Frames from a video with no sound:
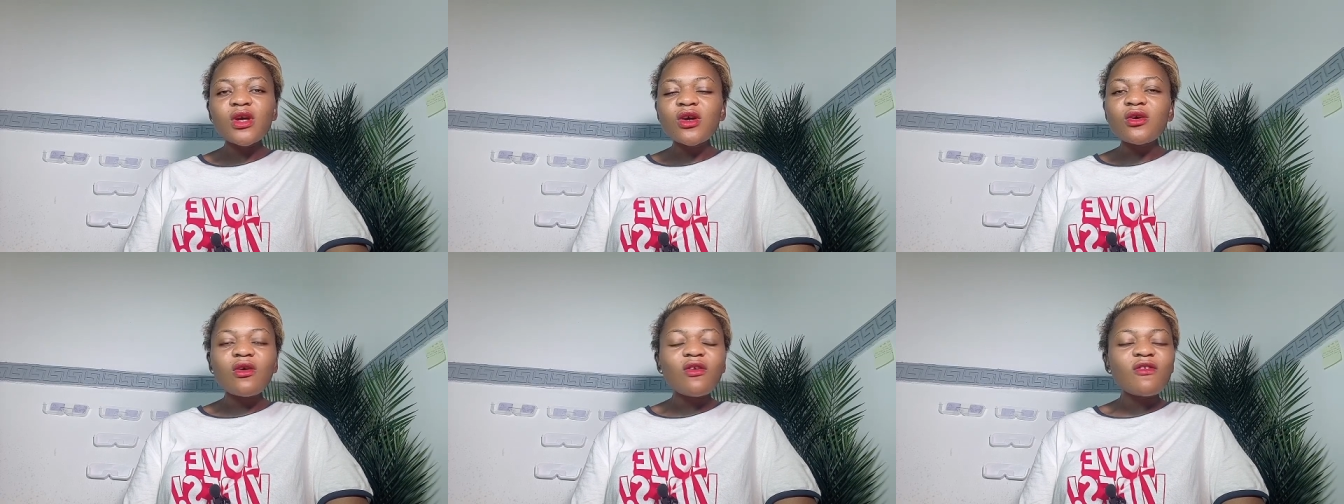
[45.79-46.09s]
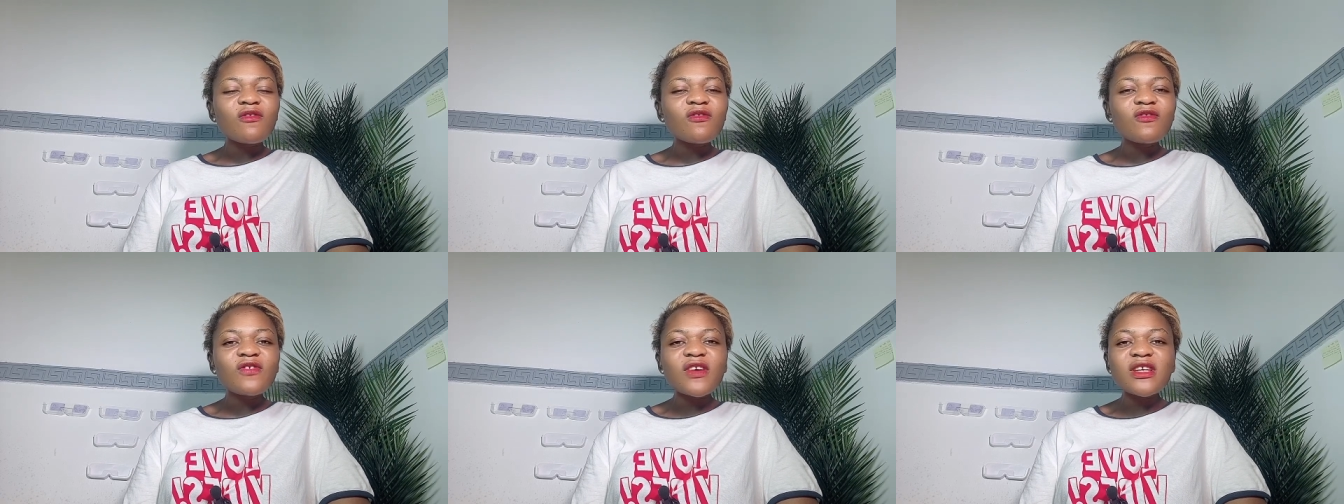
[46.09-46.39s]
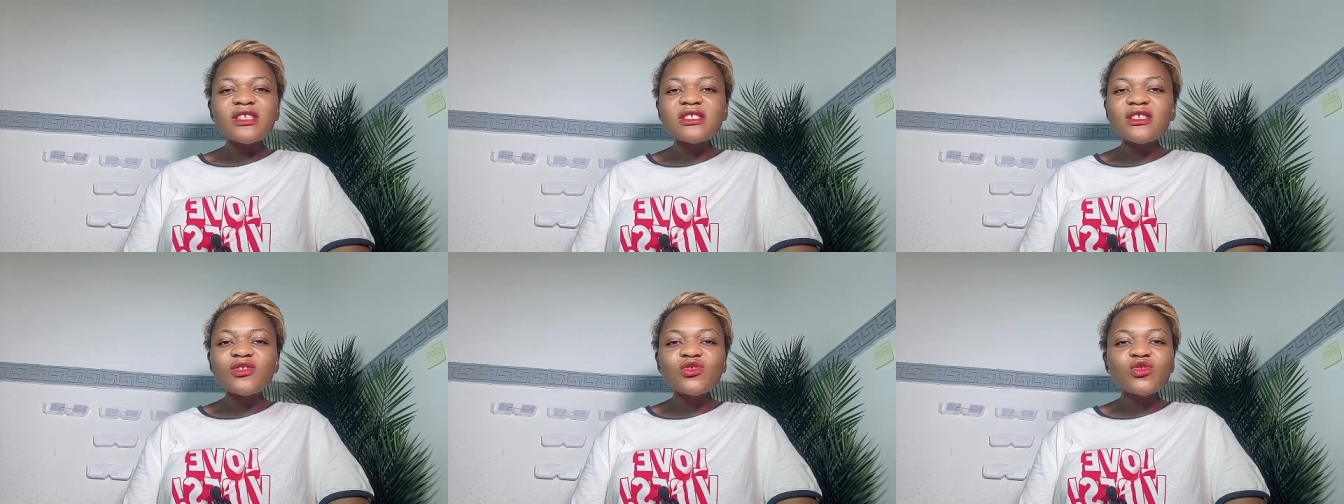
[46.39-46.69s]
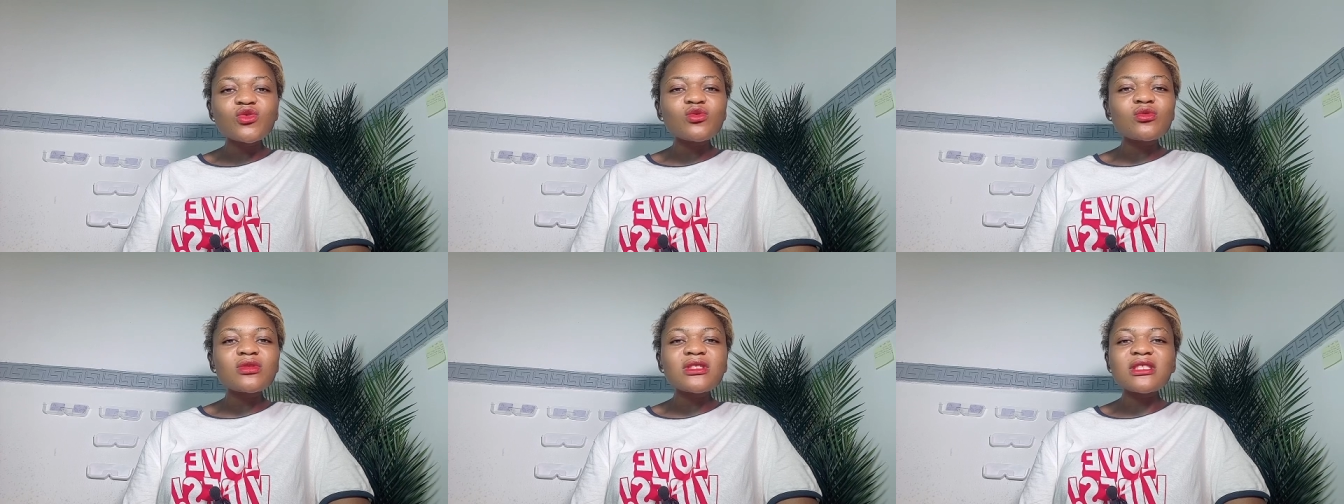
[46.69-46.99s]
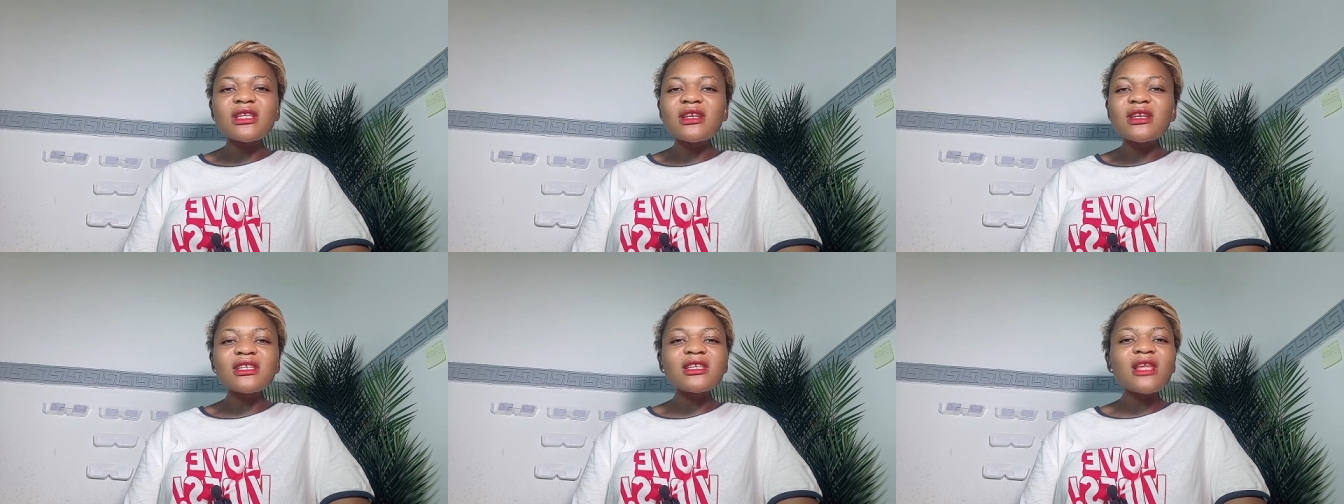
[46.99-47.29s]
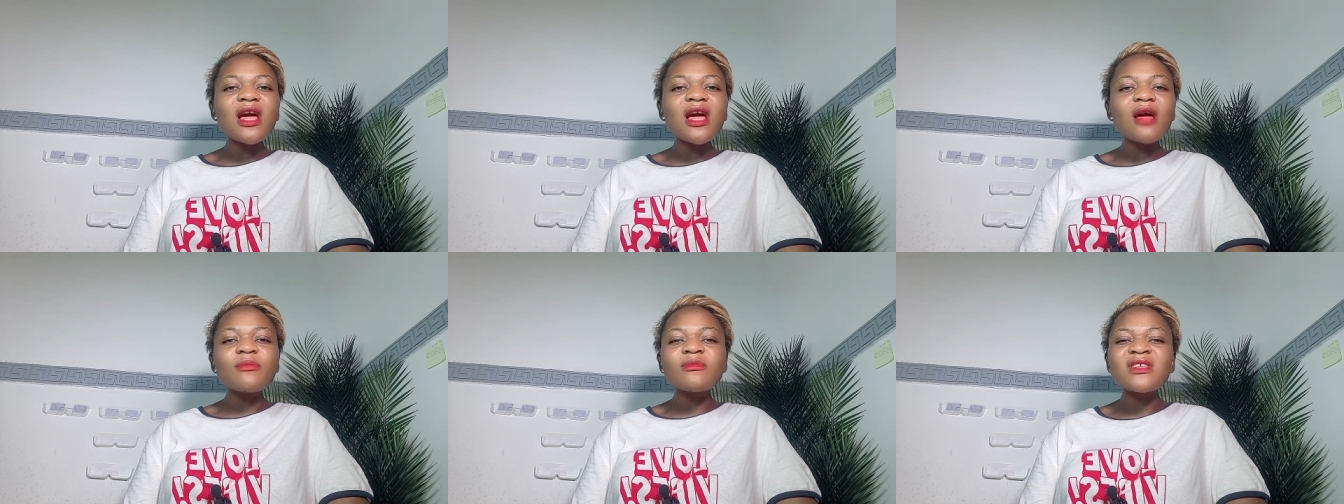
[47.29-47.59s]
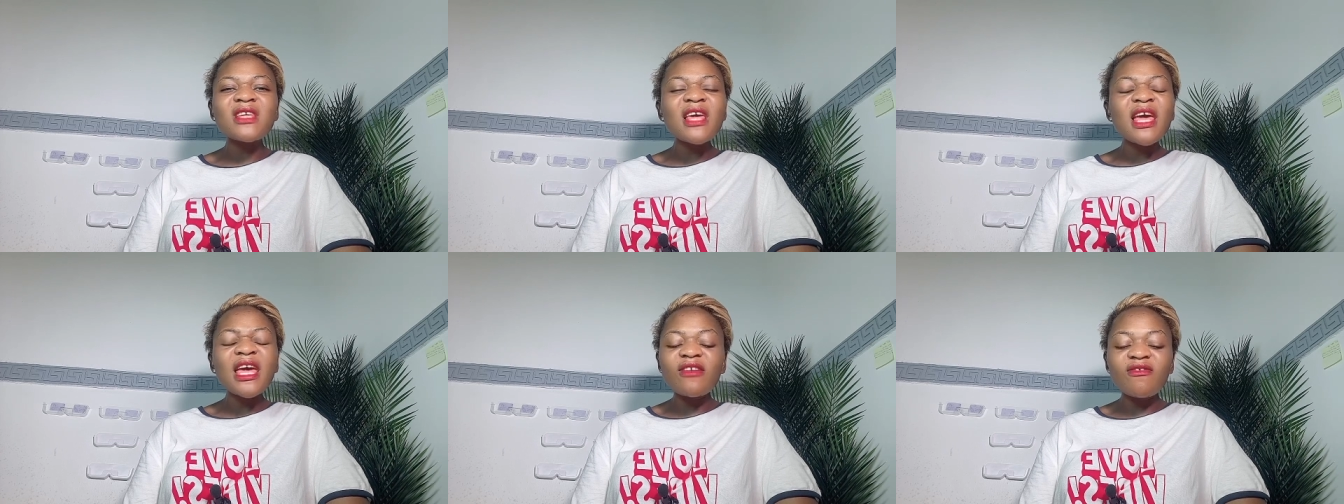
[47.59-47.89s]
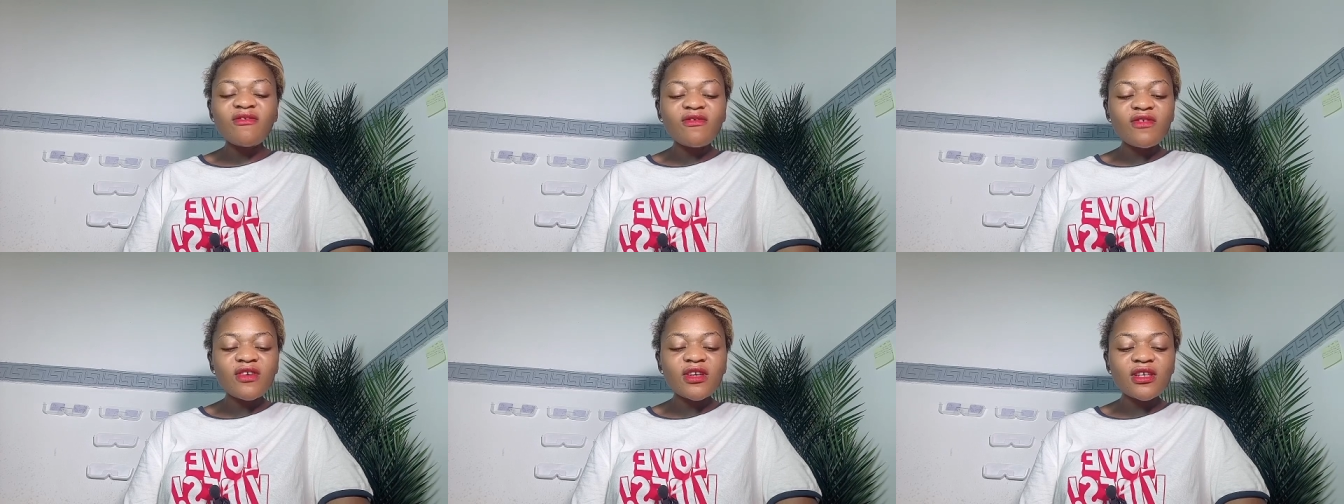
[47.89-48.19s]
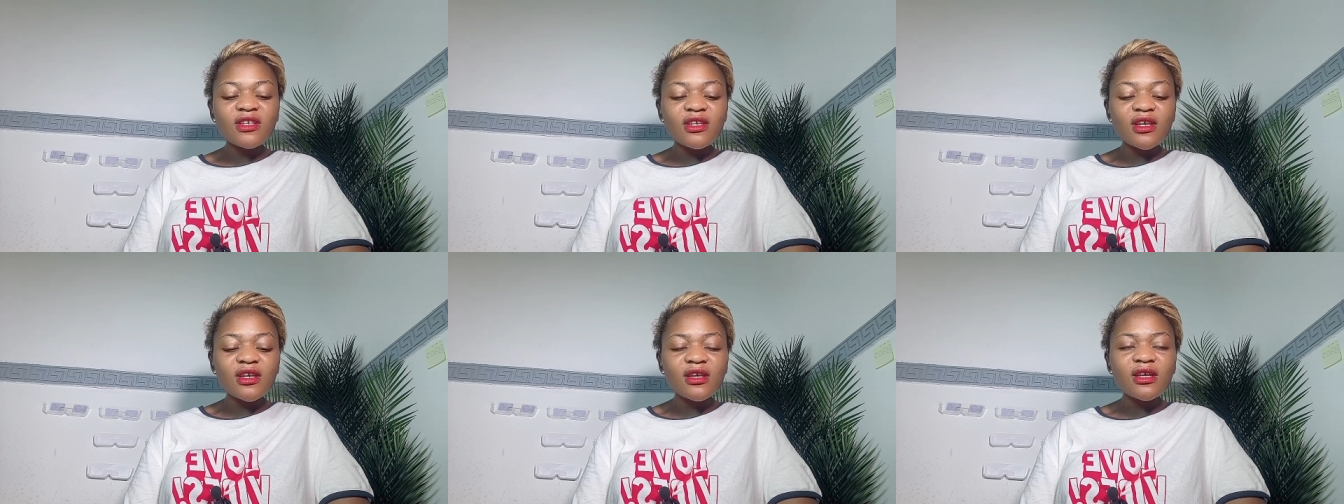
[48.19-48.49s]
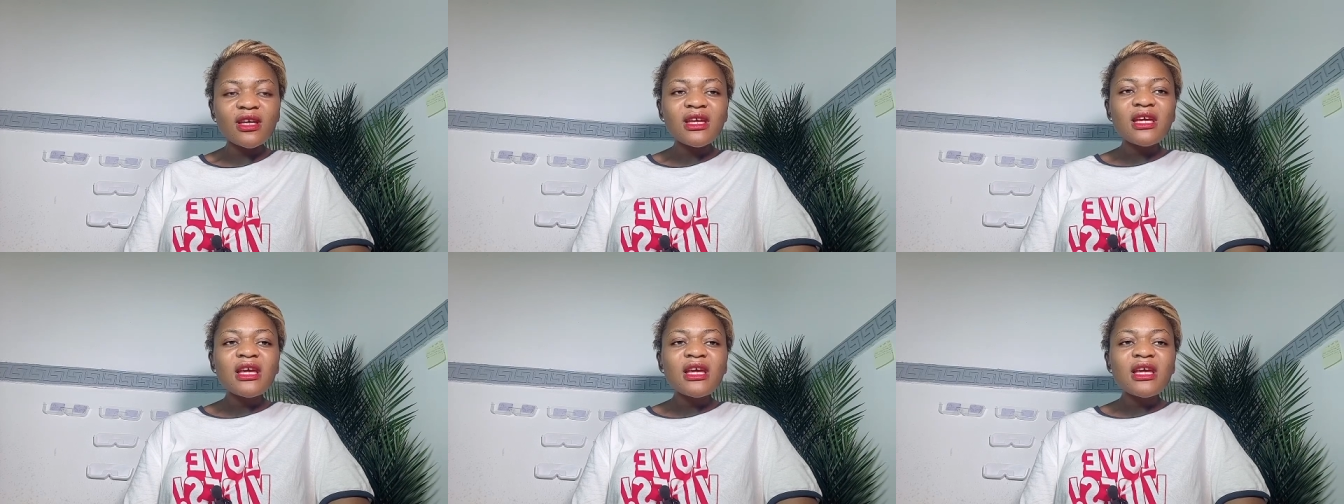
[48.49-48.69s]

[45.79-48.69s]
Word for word: Confess it two, three times every day.